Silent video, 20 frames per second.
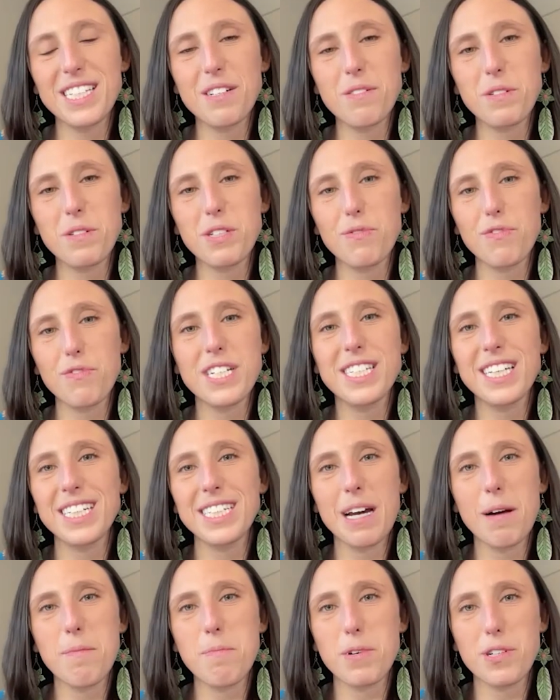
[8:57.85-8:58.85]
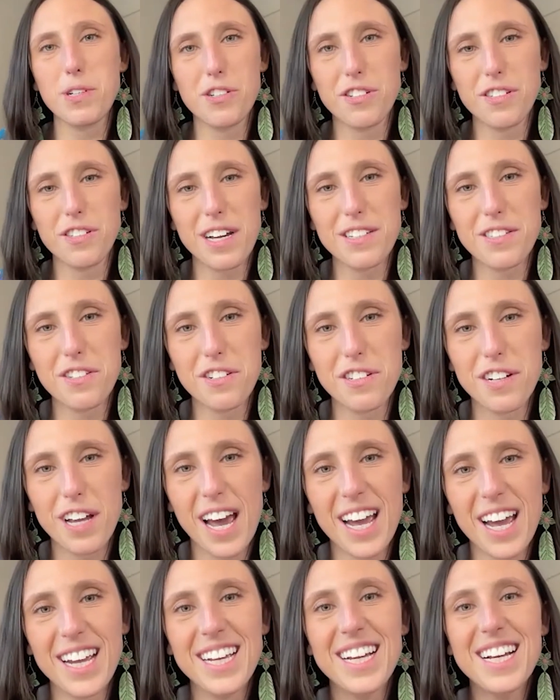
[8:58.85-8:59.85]
it was freezing temperatures
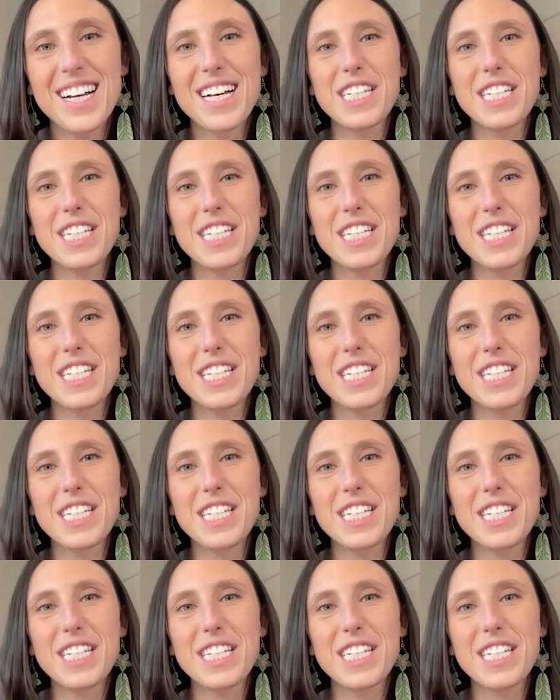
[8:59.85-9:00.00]
yesterday.